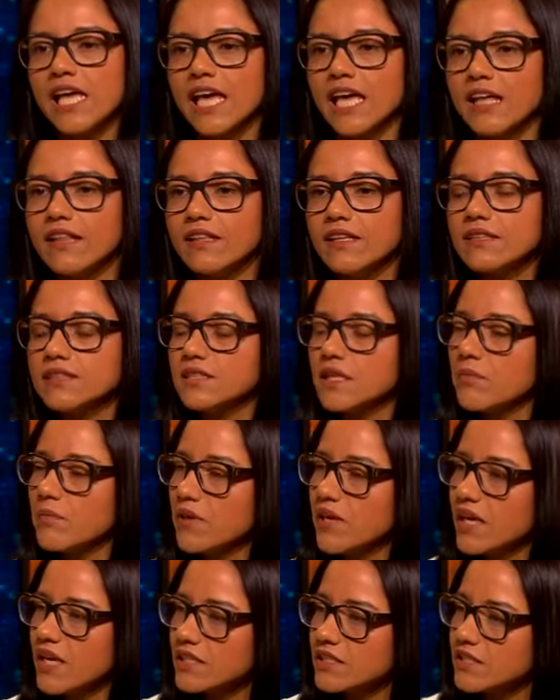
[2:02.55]
ending
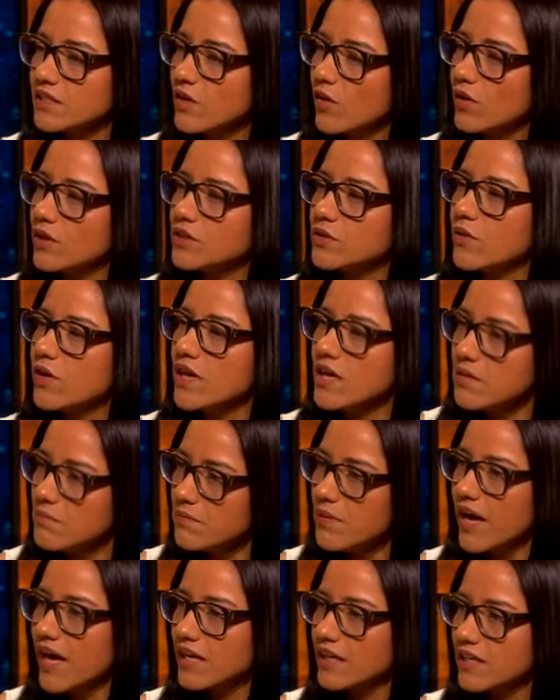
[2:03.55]
TPS is going to
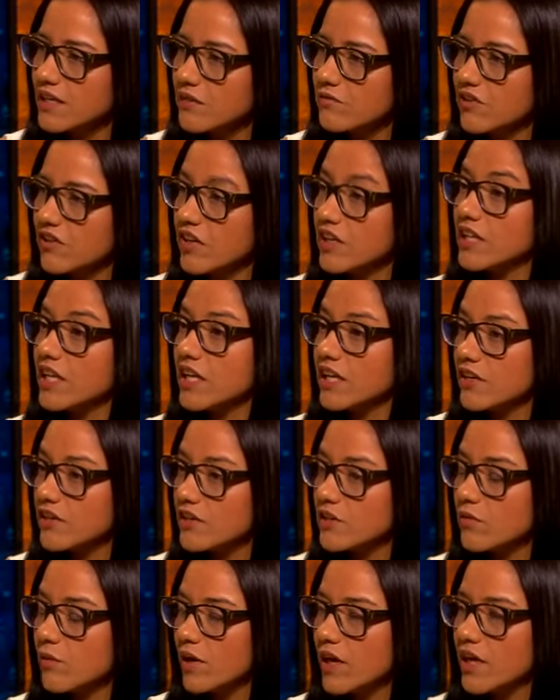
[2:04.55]
impact in a very
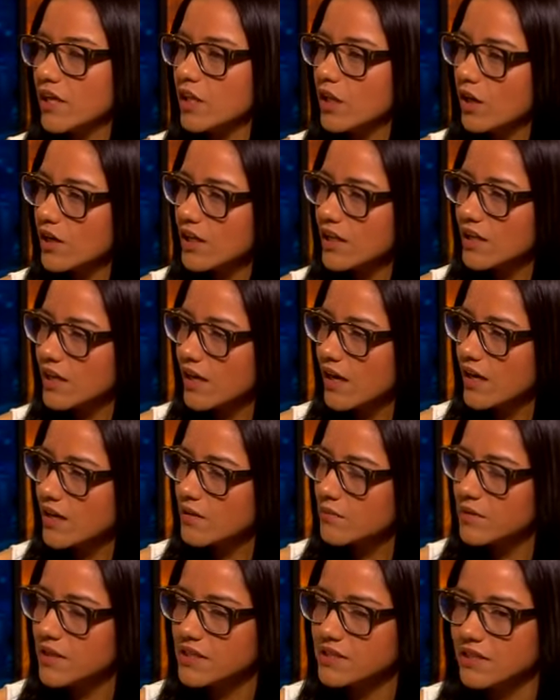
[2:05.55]
negative way local
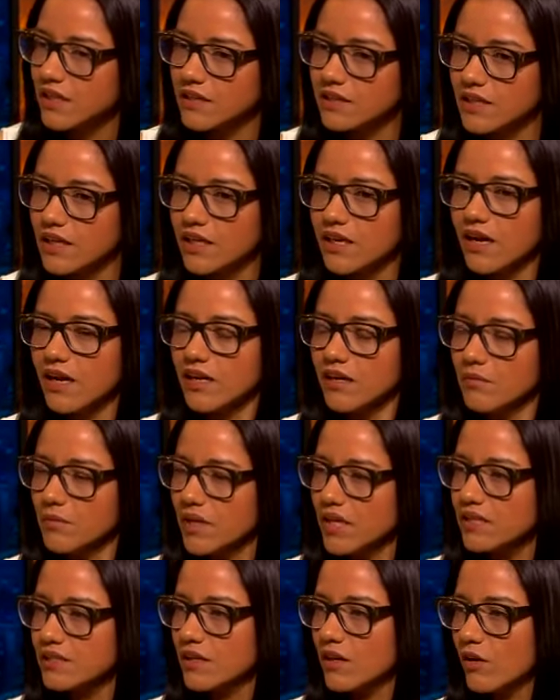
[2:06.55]
economies and the
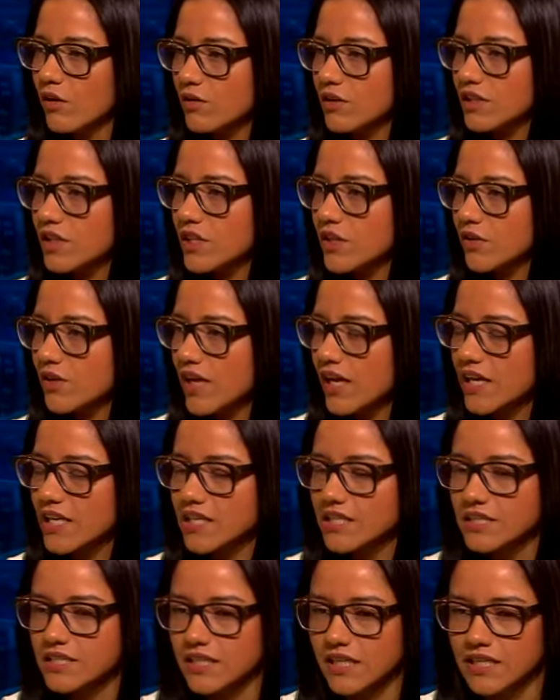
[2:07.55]
economy as a whole in the
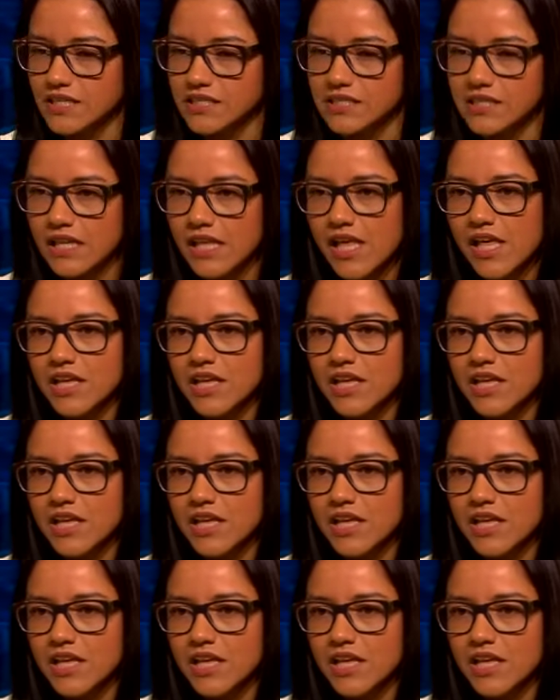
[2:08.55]
United States.